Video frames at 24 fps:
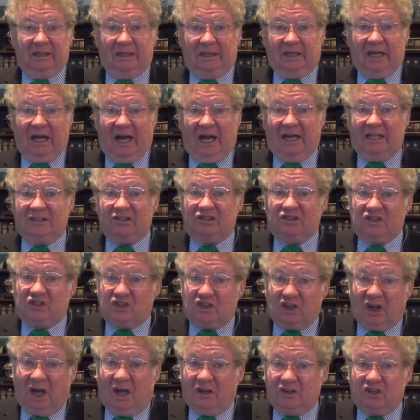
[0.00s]
God's
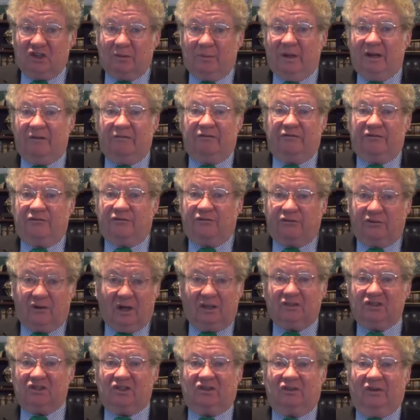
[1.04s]
judgment
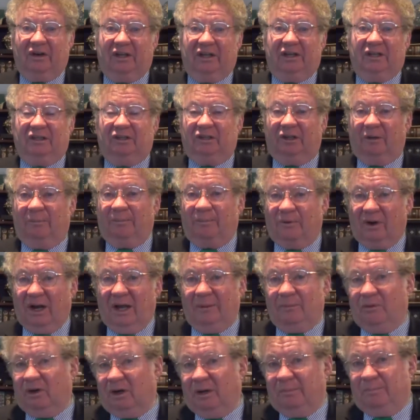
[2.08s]
frustrated their
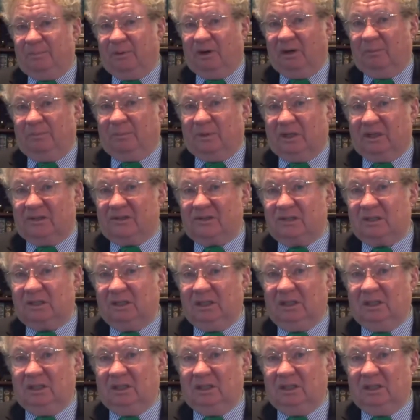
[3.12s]
primary purpose